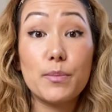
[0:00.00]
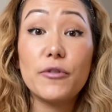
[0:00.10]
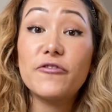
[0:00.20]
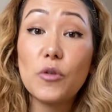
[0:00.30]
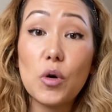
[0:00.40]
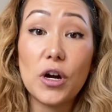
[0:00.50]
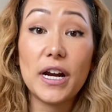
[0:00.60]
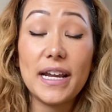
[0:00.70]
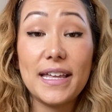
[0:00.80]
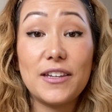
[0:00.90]

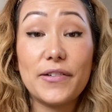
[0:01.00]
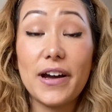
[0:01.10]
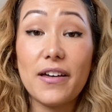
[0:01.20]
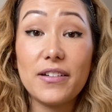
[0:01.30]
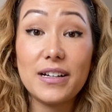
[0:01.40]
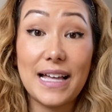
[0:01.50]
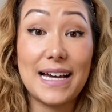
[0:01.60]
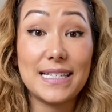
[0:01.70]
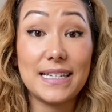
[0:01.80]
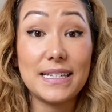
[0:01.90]
before in your other
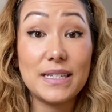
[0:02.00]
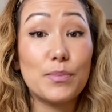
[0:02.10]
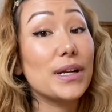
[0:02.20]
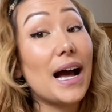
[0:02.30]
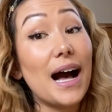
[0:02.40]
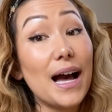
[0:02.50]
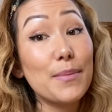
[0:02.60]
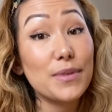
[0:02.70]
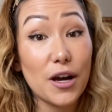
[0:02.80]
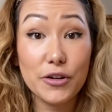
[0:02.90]
classes, but
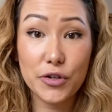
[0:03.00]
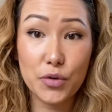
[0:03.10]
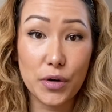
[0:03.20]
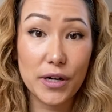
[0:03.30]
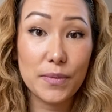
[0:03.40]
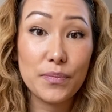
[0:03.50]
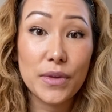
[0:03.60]
I'm not sure.